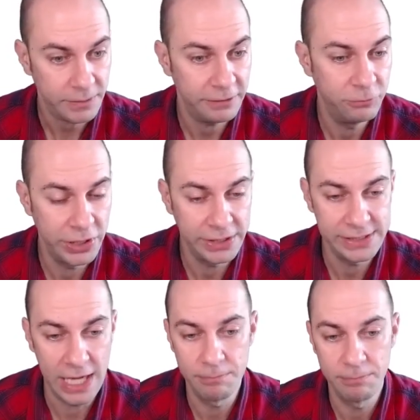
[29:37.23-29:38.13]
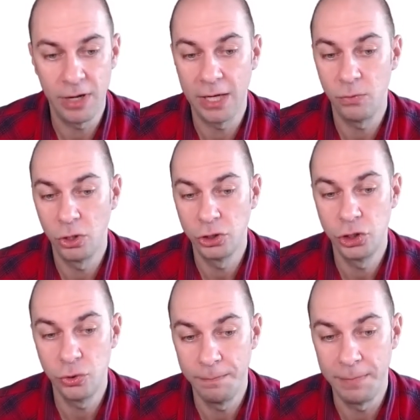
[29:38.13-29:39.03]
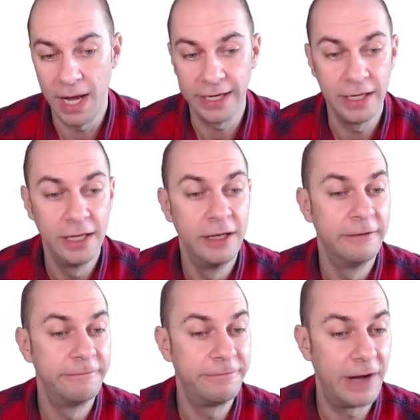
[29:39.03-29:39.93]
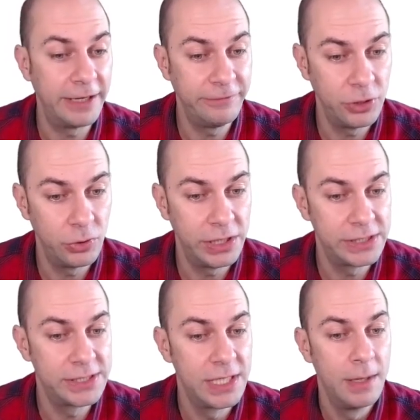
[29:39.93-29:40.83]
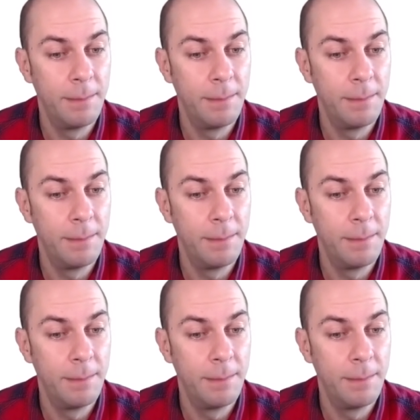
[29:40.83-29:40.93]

for example, I want to buy 5 units,